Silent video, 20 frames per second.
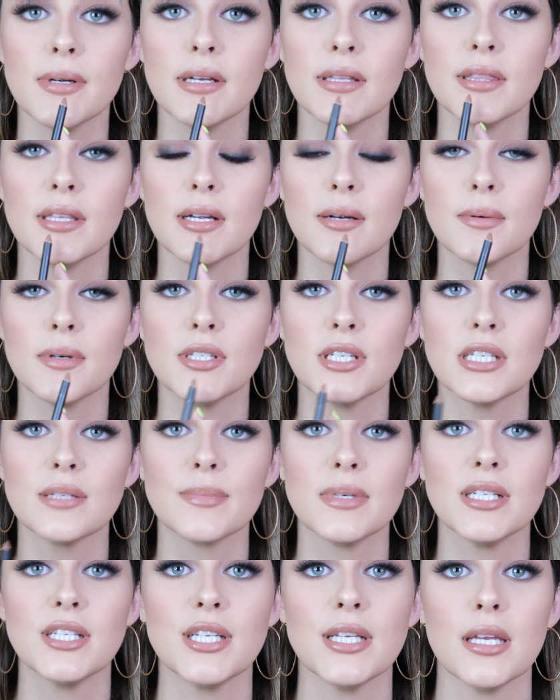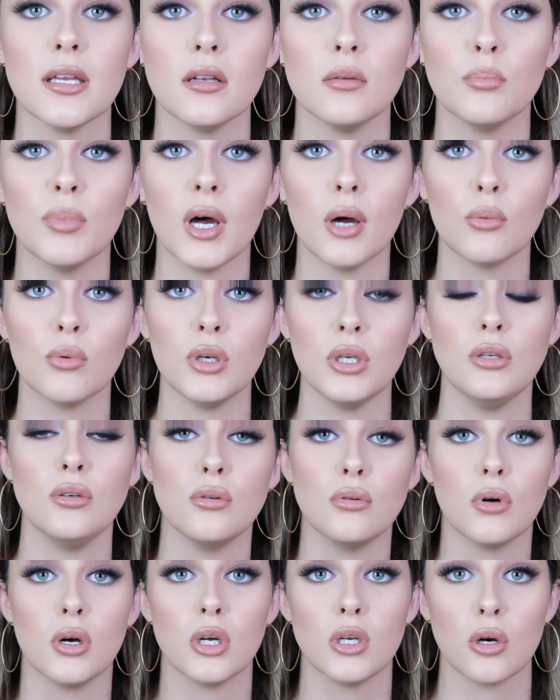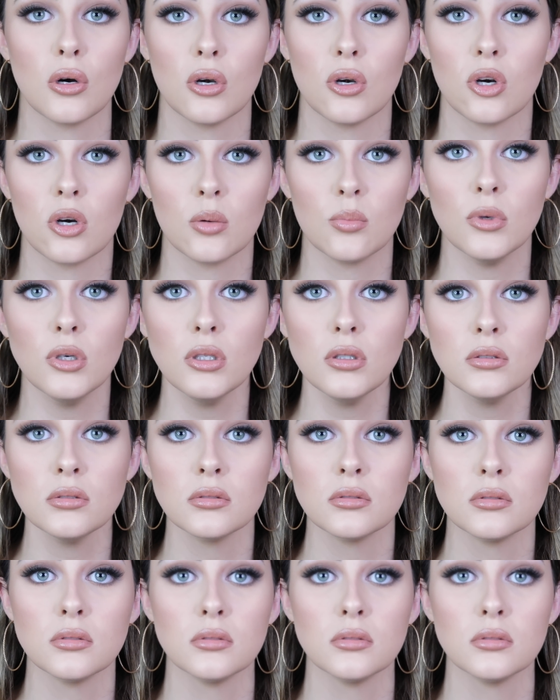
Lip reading: right there, which is my chin, but when you are normal,